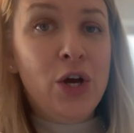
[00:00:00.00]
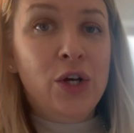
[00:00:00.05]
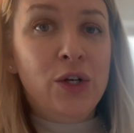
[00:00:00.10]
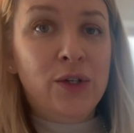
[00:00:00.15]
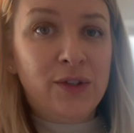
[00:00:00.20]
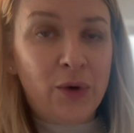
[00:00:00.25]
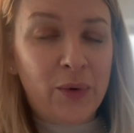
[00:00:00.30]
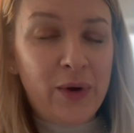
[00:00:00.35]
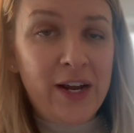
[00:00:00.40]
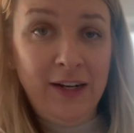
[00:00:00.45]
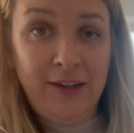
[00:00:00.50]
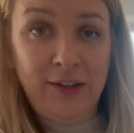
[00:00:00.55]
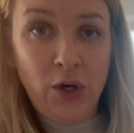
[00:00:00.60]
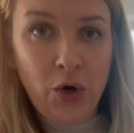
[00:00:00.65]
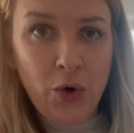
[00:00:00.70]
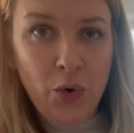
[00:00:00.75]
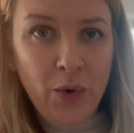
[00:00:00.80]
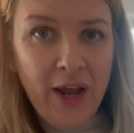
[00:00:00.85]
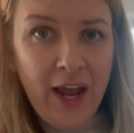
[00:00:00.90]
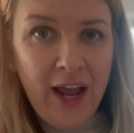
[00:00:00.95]
So it's
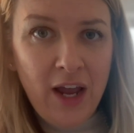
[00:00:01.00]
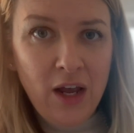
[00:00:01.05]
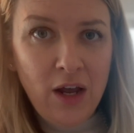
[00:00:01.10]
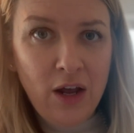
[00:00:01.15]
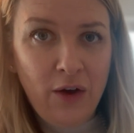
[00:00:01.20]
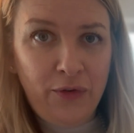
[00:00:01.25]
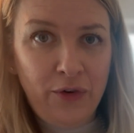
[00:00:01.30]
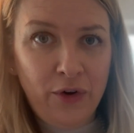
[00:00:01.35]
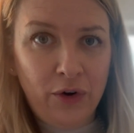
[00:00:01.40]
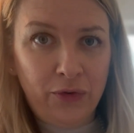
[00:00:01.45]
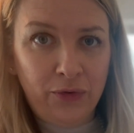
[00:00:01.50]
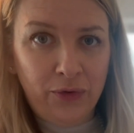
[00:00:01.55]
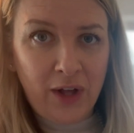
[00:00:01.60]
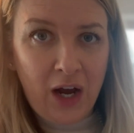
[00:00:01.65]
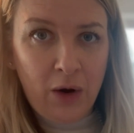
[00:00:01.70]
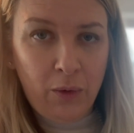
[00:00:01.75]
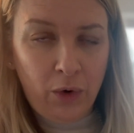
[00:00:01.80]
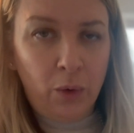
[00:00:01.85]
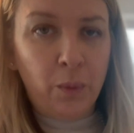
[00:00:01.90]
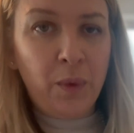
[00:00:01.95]
okay if your
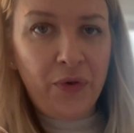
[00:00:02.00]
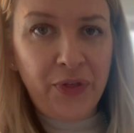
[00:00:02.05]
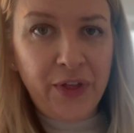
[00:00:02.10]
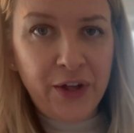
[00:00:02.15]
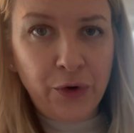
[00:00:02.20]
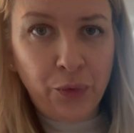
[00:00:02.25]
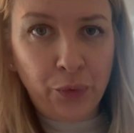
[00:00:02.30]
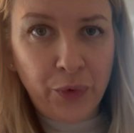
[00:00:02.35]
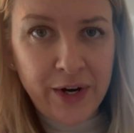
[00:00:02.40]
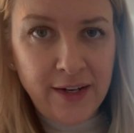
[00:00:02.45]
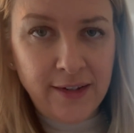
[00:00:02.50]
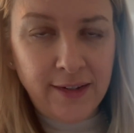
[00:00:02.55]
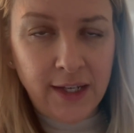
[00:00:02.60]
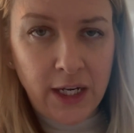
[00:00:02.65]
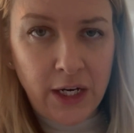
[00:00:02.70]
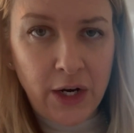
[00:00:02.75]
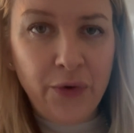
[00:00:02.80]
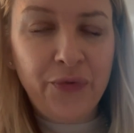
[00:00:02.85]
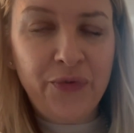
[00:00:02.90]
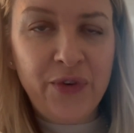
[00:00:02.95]
flour within
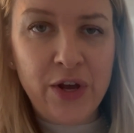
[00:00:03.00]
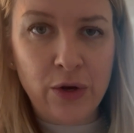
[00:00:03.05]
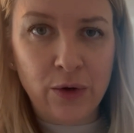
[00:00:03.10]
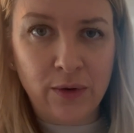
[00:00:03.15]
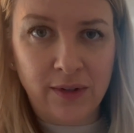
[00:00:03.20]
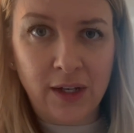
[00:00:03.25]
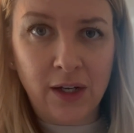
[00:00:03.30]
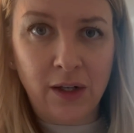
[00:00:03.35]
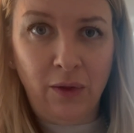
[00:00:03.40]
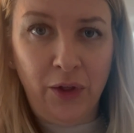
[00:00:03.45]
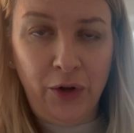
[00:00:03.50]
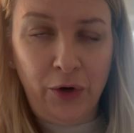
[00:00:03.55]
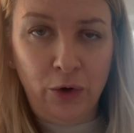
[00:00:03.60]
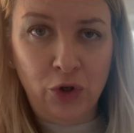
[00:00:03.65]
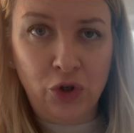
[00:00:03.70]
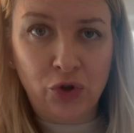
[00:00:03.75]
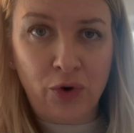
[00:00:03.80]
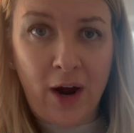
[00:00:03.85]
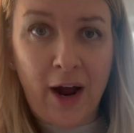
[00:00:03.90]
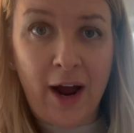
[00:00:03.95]
reason feels a little
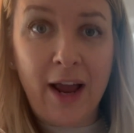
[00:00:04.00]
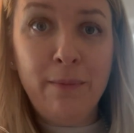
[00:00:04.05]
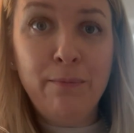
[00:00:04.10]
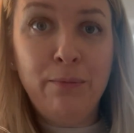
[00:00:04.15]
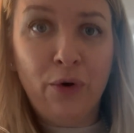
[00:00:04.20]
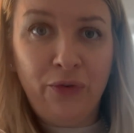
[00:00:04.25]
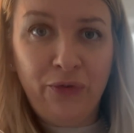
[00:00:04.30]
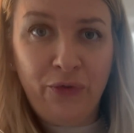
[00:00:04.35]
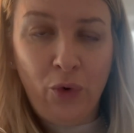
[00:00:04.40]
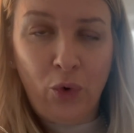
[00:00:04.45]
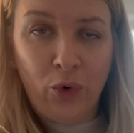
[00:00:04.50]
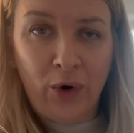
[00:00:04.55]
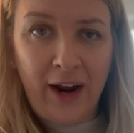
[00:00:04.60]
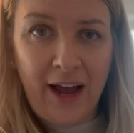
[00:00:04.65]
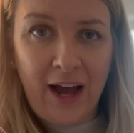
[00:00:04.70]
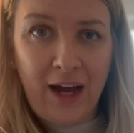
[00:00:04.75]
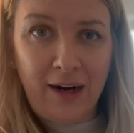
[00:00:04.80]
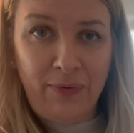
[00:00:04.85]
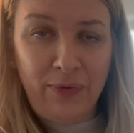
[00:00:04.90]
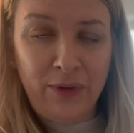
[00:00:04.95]
dry before
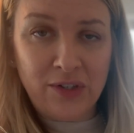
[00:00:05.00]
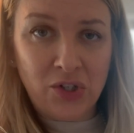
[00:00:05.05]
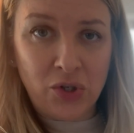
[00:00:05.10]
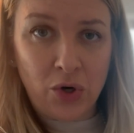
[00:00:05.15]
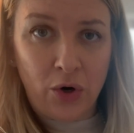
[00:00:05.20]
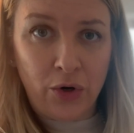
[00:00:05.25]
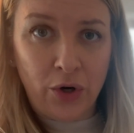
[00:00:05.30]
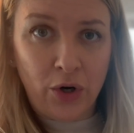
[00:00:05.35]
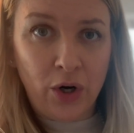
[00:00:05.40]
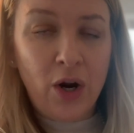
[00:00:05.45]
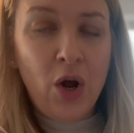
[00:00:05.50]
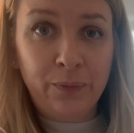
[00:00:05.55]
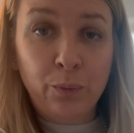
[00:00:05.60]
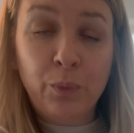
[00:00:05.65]
adding the starter.